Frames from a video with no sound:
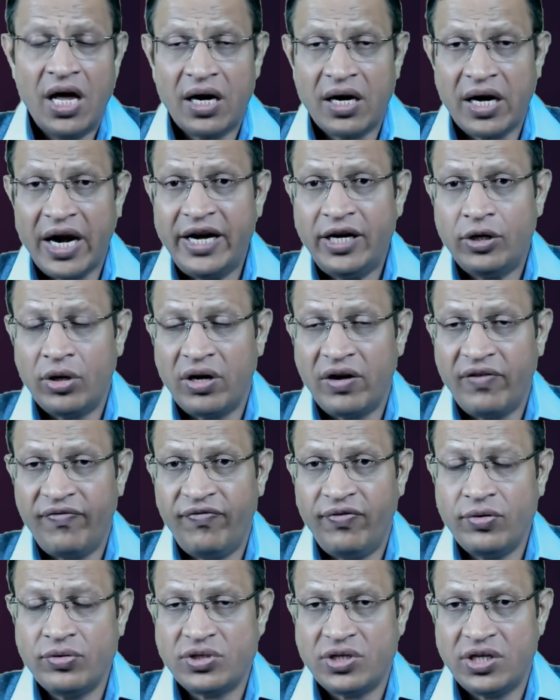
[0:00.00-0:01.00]
Right to
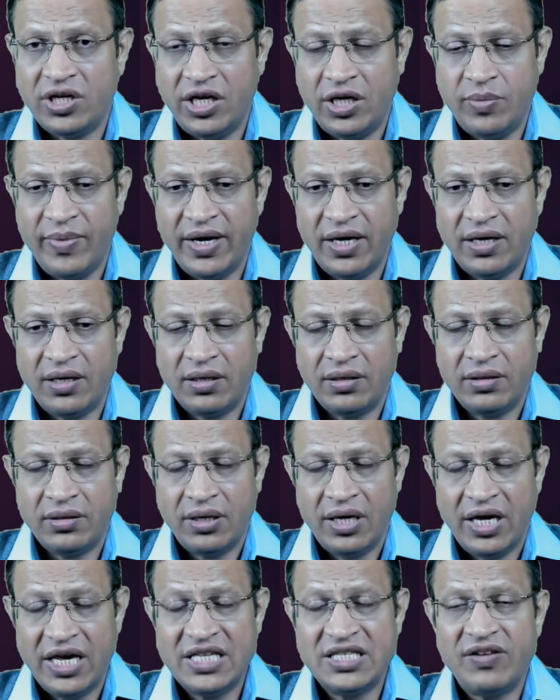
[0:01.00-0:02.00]
refuse treatment
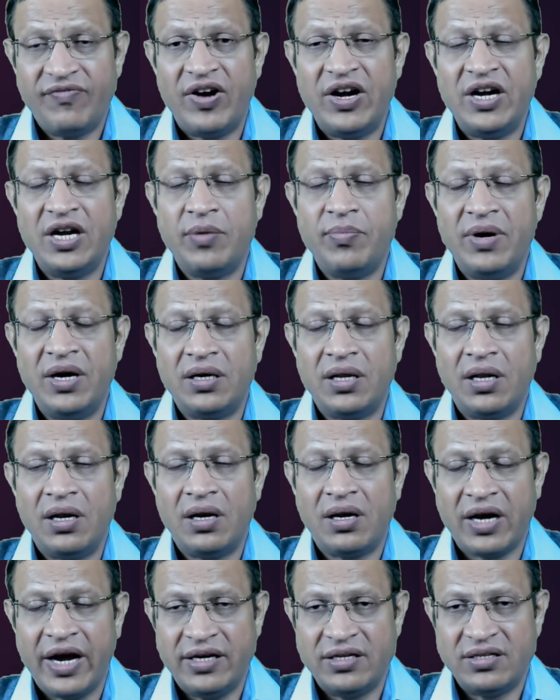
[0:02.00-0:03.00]
is a fundamental
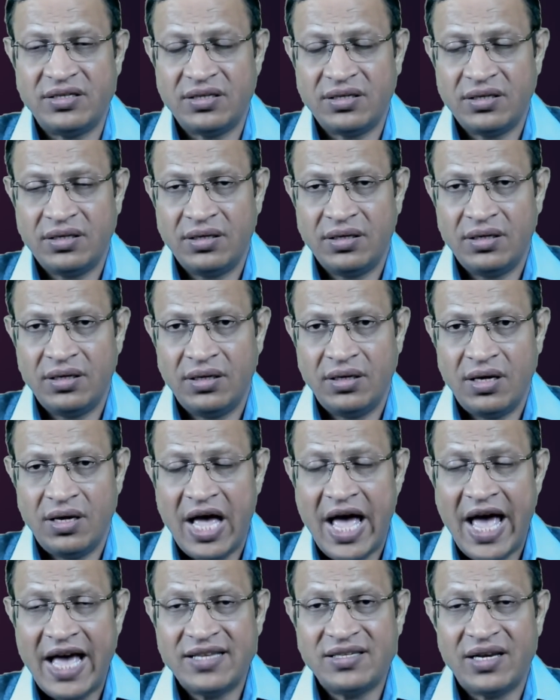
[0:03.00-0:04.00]
right
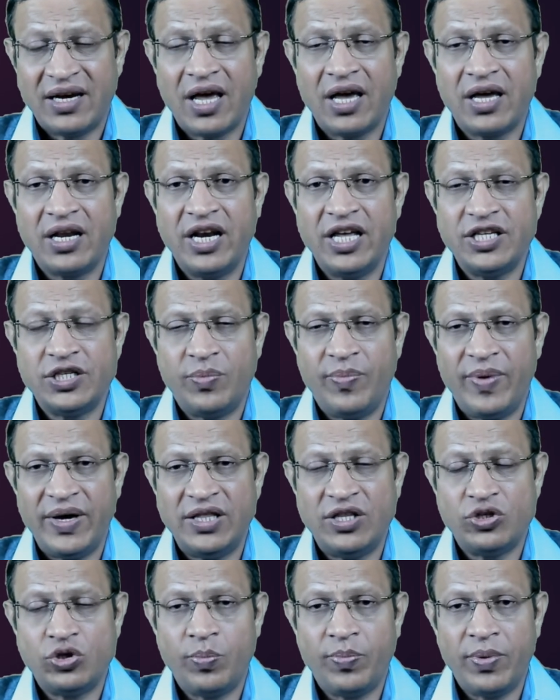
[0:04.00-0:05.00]
as recognized by
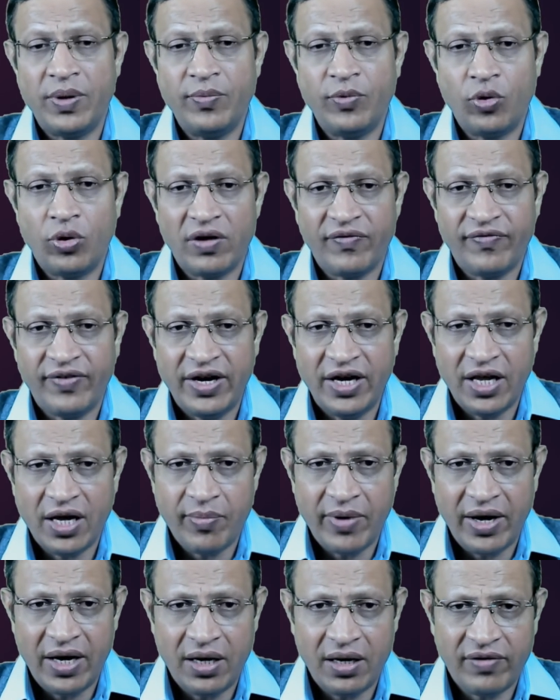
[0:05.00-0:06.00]
the Supreme Court of India,
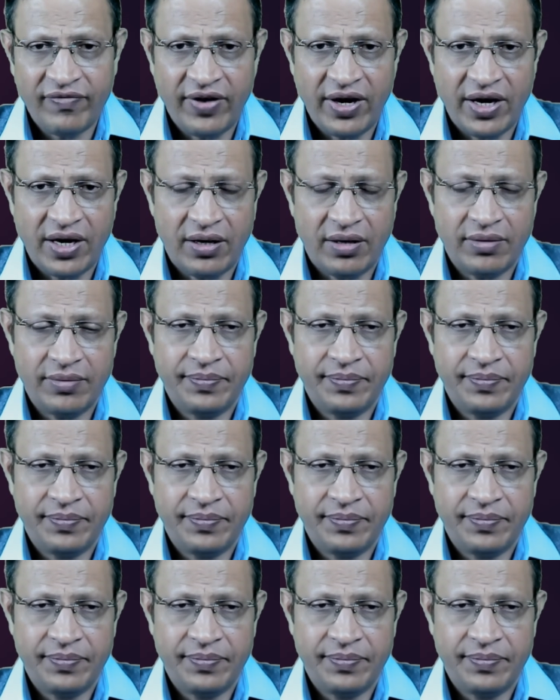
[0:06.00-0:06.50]
my dear friend.